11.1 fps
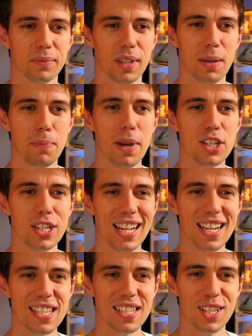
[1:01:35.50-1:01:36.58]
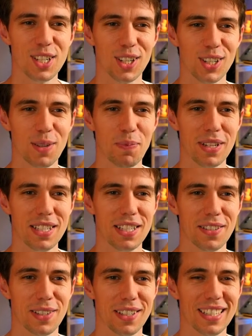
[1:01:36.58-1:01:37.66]
Imagine Hell's Kitchen on Japanese
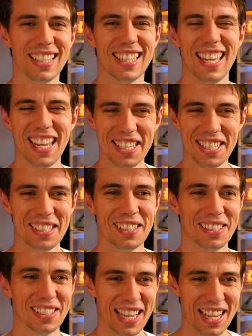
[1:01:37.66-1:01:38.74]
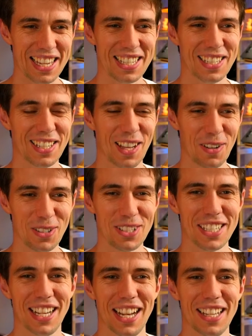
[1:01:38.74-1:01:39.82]
TV. Yes, yes, I want to
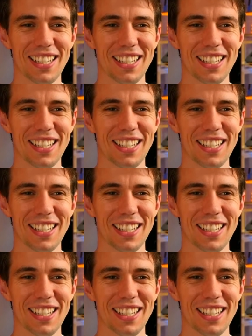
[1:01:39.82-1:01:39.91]
see that.